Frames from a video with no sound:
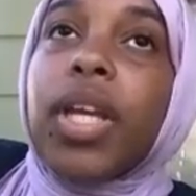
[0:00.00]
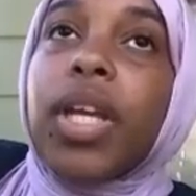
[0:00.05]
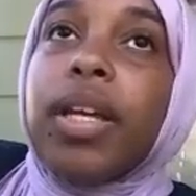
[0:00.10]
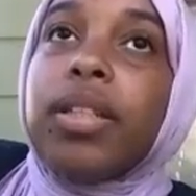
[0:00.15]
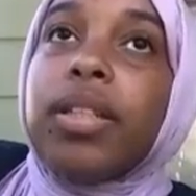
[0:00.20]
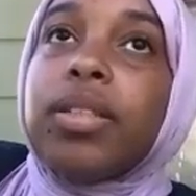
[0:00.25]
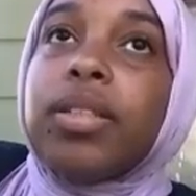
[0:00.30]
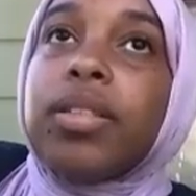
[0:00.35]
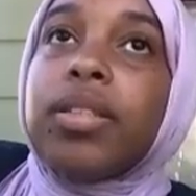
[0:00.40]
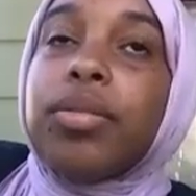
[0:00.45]

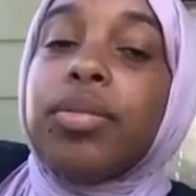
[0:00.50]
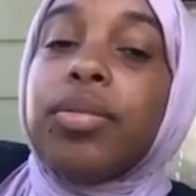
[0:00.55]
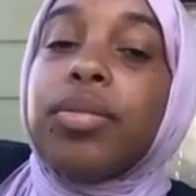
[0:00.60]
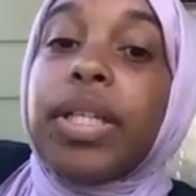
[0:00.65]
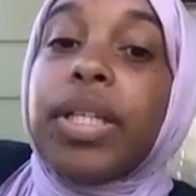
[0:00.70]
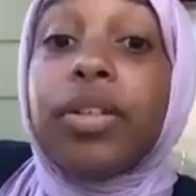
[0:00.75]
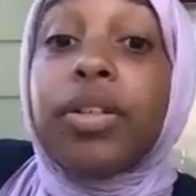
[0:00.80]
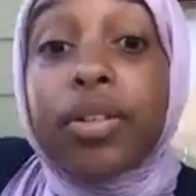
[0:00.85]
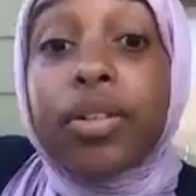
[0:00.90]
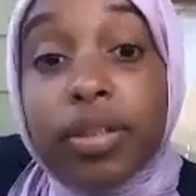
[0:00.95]
to
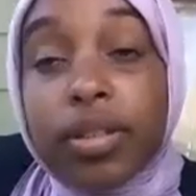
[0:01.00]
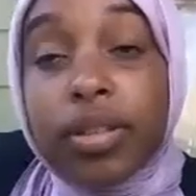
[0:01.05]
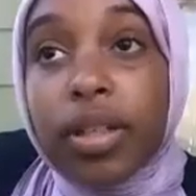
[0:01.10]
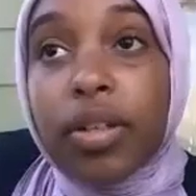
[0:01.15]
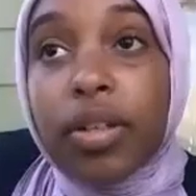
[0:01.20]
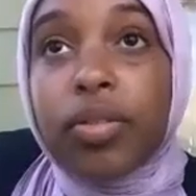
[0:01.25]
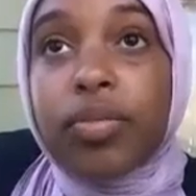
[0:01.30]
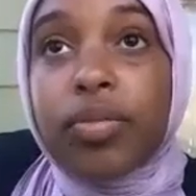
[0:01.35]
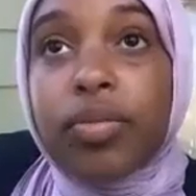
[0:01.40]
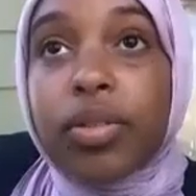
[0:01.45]
heal
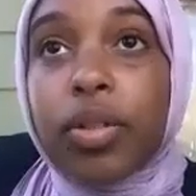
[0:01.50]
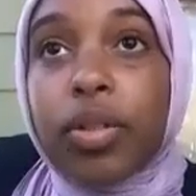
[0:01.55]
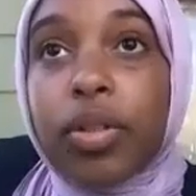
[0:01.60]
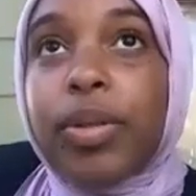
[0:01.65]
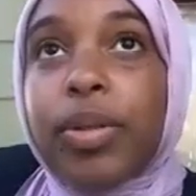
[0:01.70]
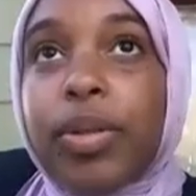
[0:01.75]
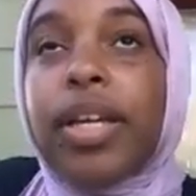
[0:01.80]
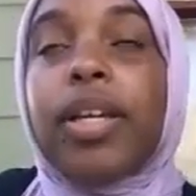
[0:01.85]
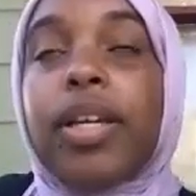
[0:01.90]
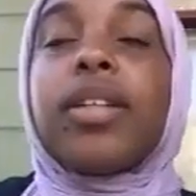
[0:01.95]
yourself so
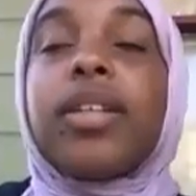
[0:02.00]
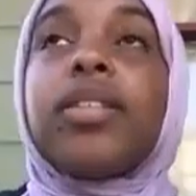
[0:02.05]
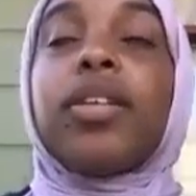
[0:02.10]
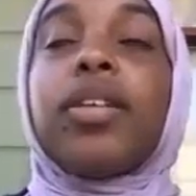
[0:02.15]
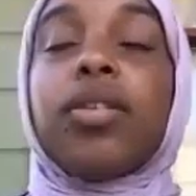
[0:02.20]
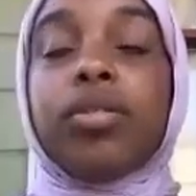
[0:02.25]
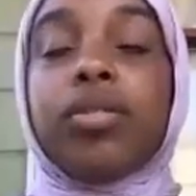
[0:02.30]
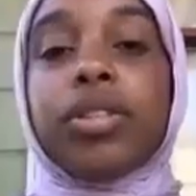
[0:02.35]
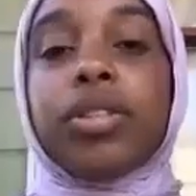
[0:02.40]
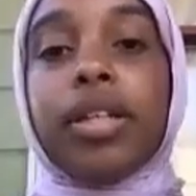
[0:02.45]
you can
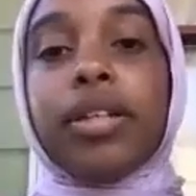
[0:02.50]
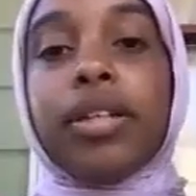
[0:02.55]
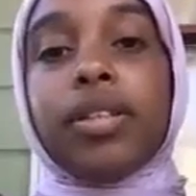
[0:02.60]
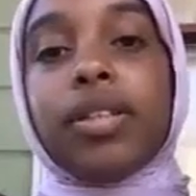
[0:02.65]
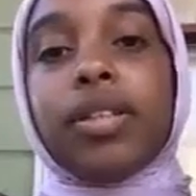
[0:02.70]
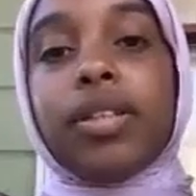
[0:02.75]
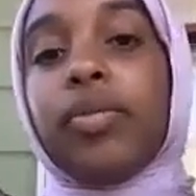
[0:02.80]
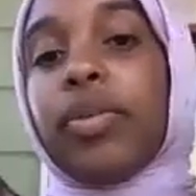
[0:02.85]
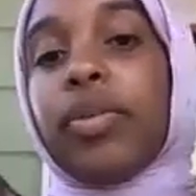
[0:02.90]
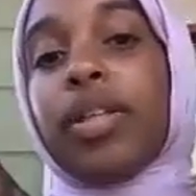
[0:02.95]
share
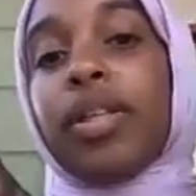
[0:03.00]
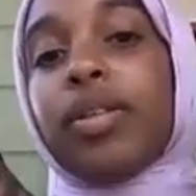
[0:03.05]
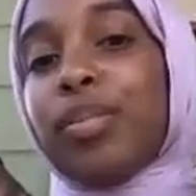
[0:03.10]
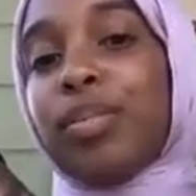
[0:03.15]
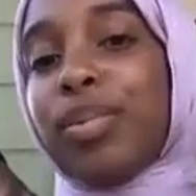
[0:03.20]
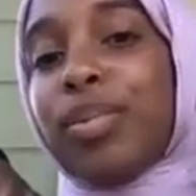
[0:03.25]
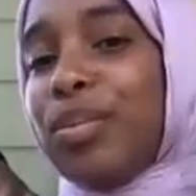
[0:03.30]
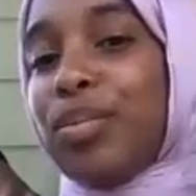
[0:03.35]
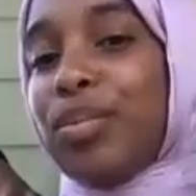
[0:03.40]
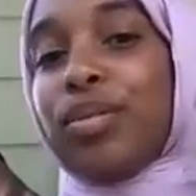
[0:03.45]
yourself with other
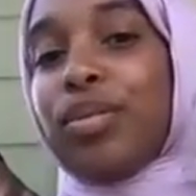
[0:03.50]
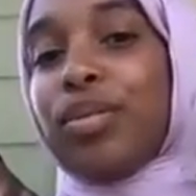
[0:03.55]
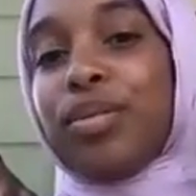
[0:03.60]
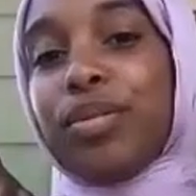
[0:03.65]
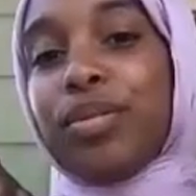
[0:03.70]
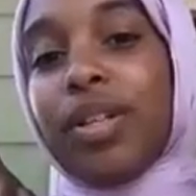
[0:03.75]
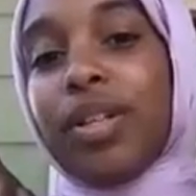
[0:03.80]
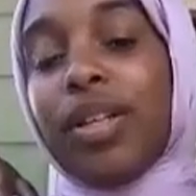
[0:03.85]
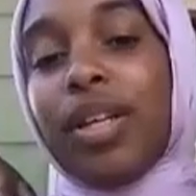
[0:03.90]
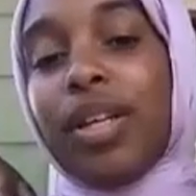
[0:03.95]

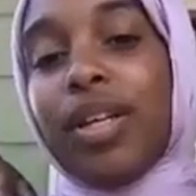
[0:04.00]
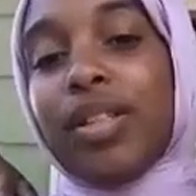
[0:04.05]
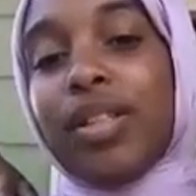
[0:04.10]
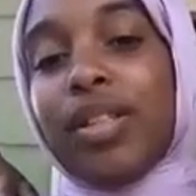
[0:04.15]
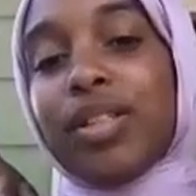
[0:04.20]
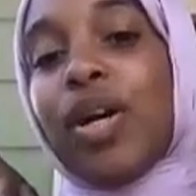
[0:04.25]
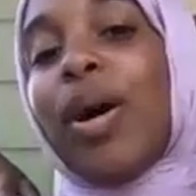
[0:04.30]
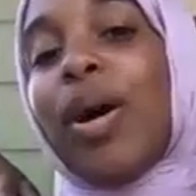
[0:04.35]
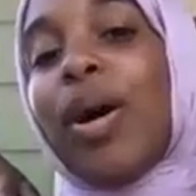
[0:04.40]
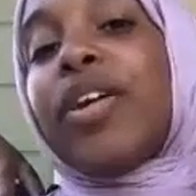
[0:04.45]
people.
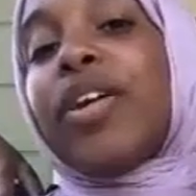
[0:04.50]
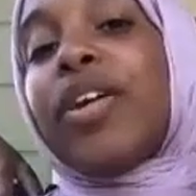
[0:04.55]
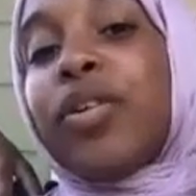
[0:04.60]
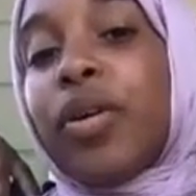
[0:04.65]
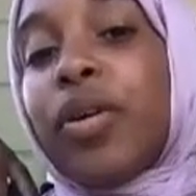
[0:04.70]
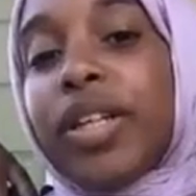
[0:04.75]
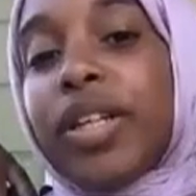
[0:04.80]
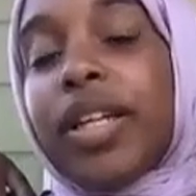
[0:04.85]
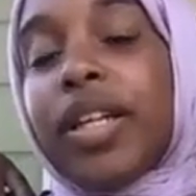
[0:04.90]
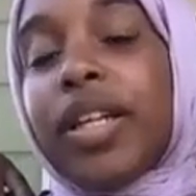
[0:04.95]
So I don't
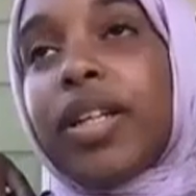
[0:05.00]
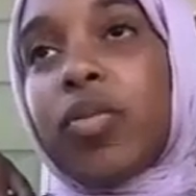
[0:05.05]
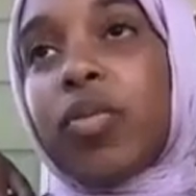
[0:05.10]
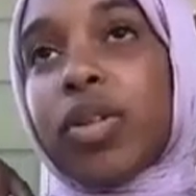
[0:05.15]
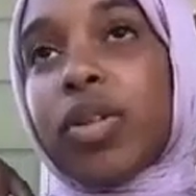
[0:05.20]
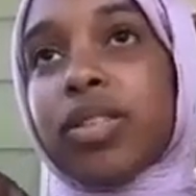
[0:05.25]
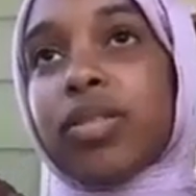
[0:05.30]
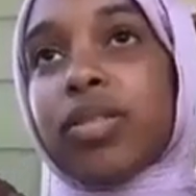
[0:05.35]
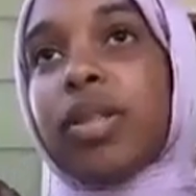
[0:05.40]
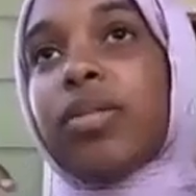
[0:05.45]
know, it
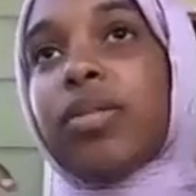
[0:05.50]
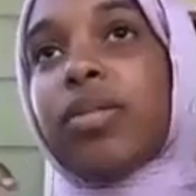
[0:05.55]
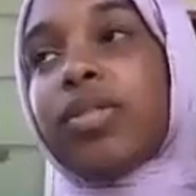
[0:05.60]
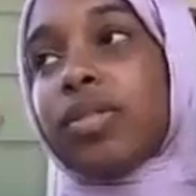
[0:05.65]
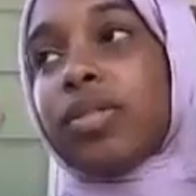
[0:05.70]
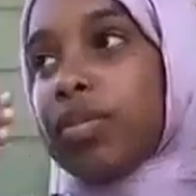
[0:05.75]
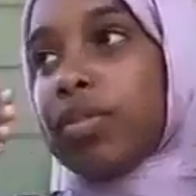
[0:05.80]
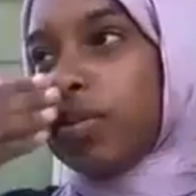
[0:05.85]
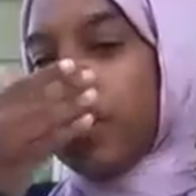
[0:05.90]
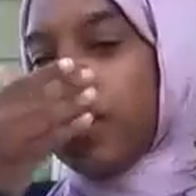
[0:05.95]
was
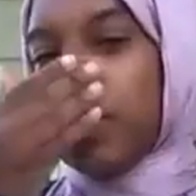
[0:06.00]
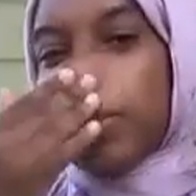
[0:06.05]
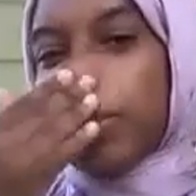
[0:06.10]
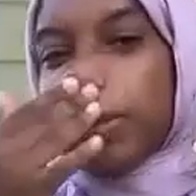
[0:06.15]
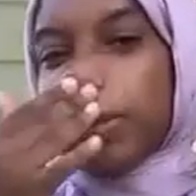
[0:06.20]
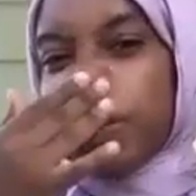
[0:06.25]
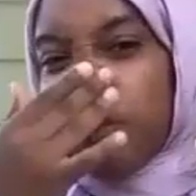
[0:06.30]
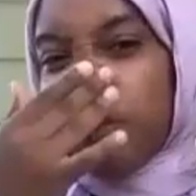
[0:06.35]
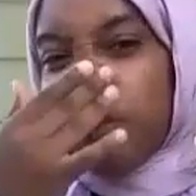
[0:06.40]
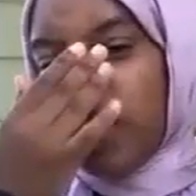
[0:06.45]

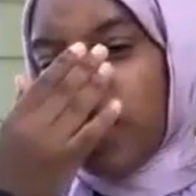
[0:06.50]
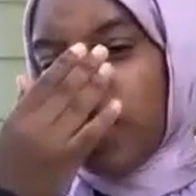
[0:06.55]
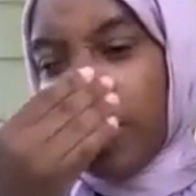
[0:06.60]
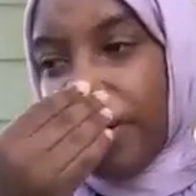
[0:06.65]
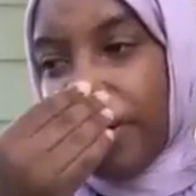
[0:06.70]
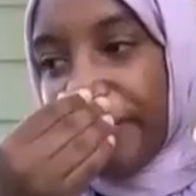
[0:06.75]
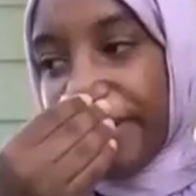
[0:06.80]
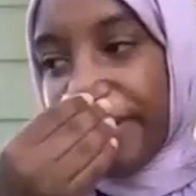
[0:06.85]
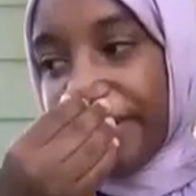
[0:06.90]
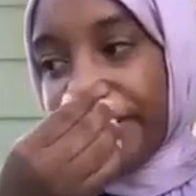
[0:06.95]
a really
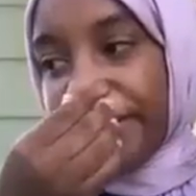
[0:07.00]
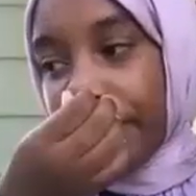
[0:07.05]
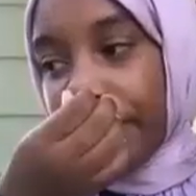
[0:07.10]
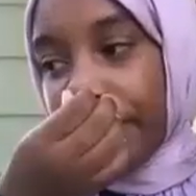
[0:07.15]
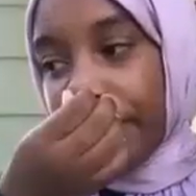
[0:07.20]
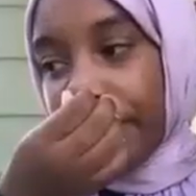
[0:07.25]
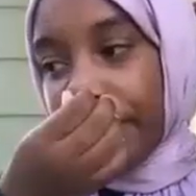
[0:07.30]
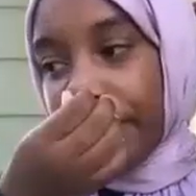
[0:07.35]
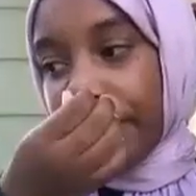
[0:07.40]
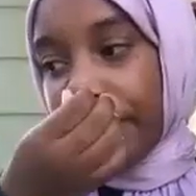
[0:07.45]

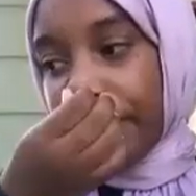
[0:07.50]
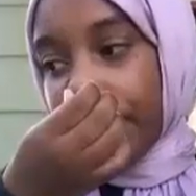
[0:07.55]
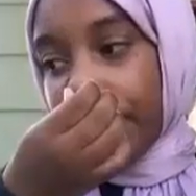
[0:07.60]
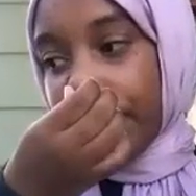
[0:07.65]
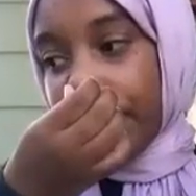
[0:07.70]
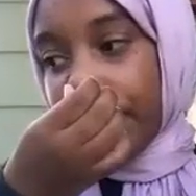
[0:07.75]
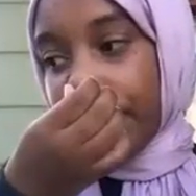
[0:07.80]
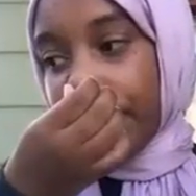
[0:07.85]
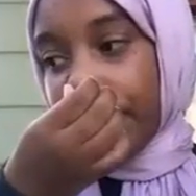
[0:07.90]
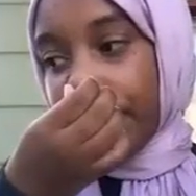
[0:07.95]
reaffirming
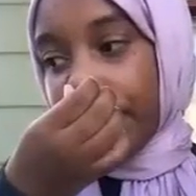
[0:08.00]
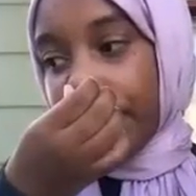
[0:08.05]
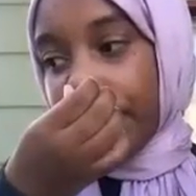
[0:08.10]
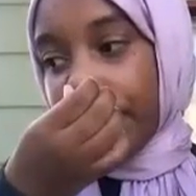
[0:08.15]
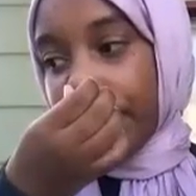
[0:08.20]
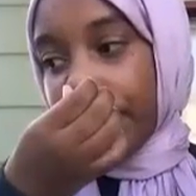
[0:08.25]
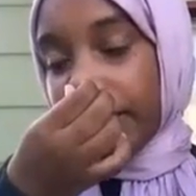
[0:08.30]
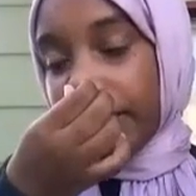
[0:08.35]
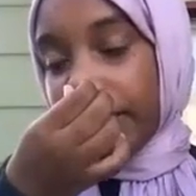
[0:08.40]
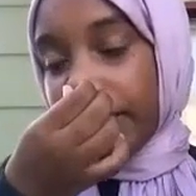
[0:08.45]

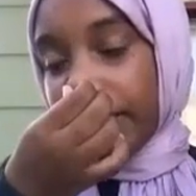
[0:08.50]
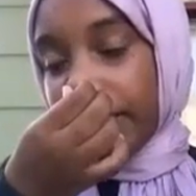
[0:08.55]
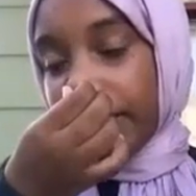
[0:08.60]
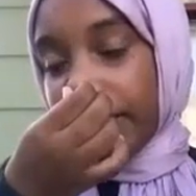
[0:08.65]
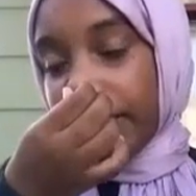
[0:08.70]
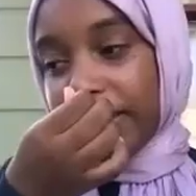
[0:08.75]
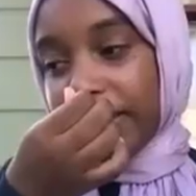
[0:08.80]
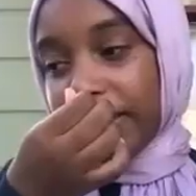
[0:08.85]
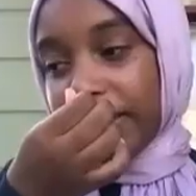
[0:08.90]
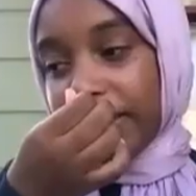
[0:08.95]
conversation,
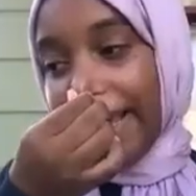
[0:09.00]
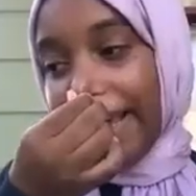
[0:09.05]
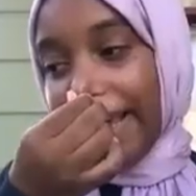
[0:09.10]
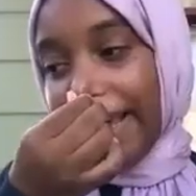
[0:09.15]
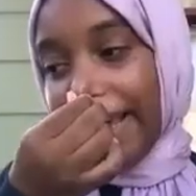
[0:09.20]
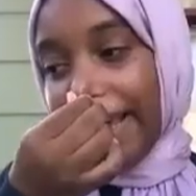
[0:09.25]
and that